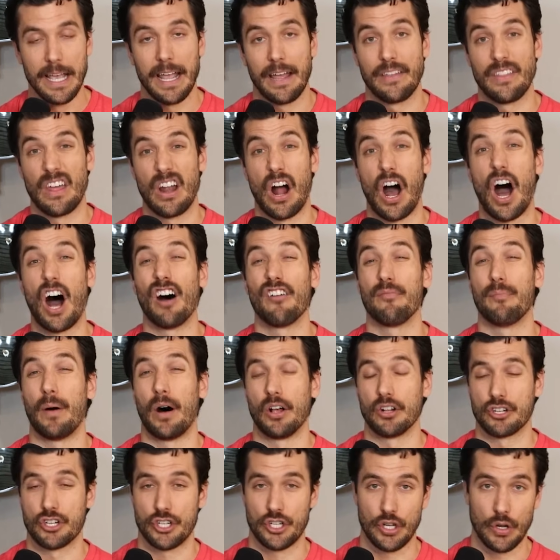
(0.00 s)
And then
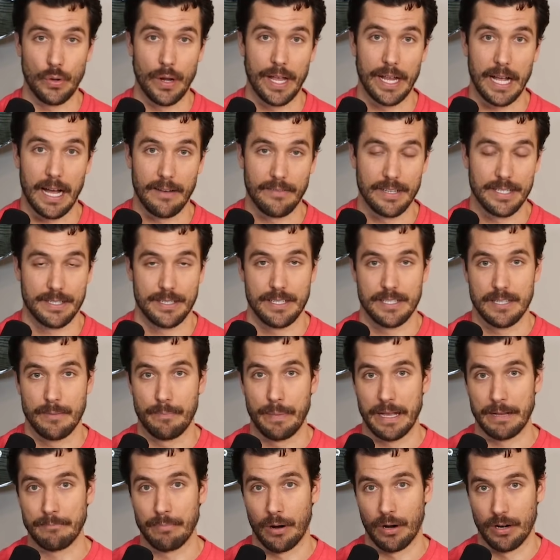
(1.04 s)
off-ball shooting, obviously, is a
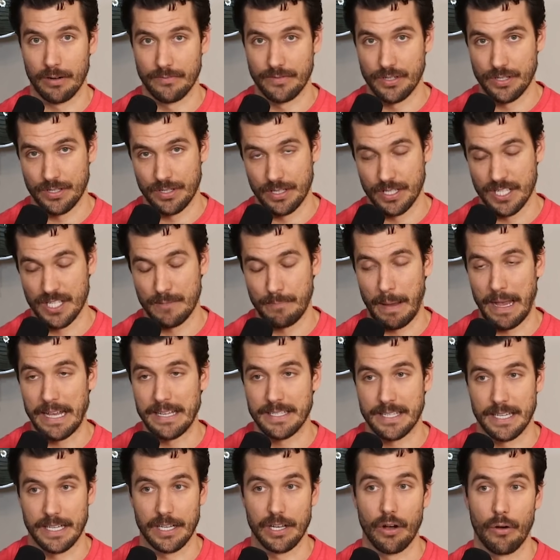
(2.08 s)
big part of just the
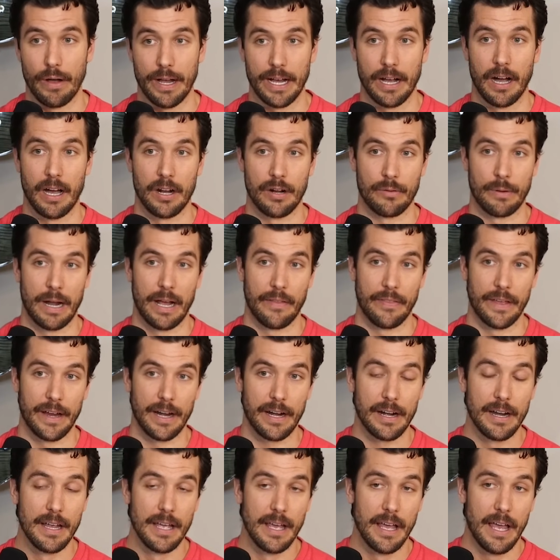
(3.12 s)
spacing going on around
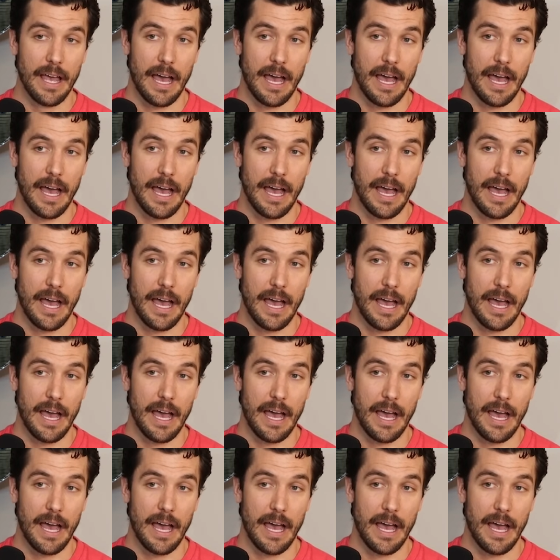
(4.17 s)
there.